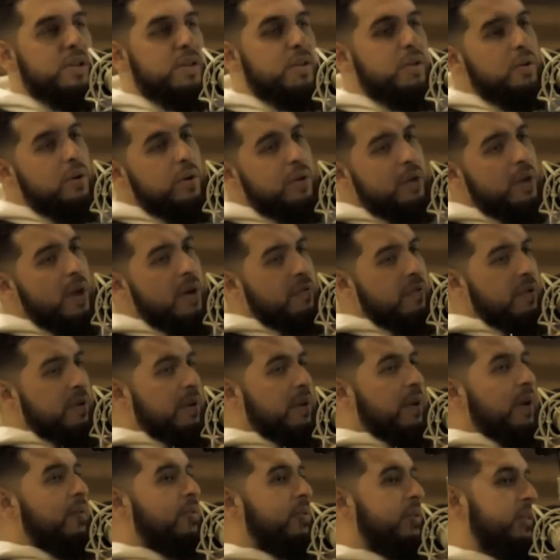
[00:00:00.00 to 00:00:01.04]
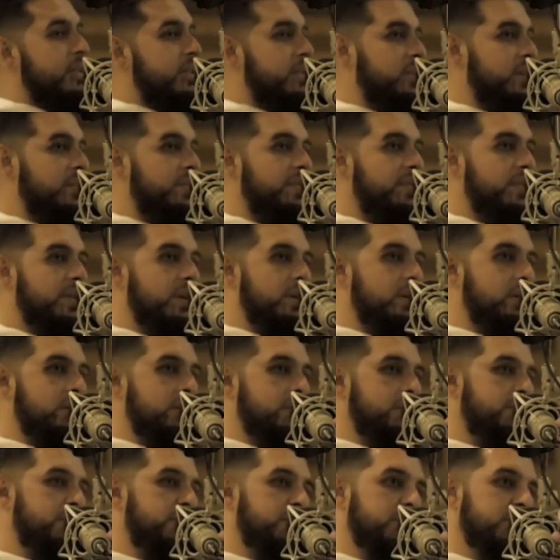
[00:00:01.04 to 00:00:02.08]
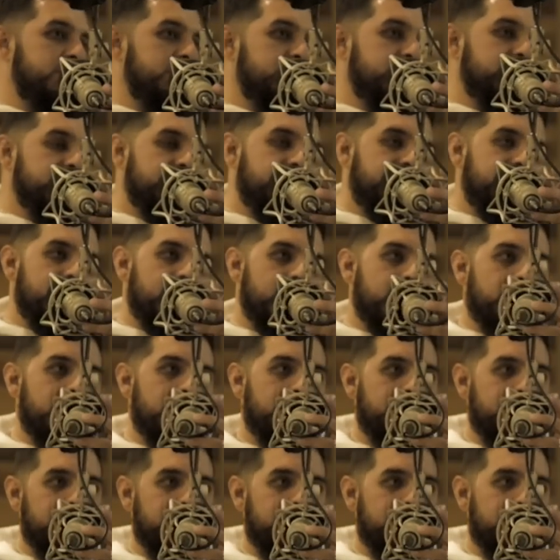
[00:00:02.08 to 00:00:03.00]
You ever did something for Hove?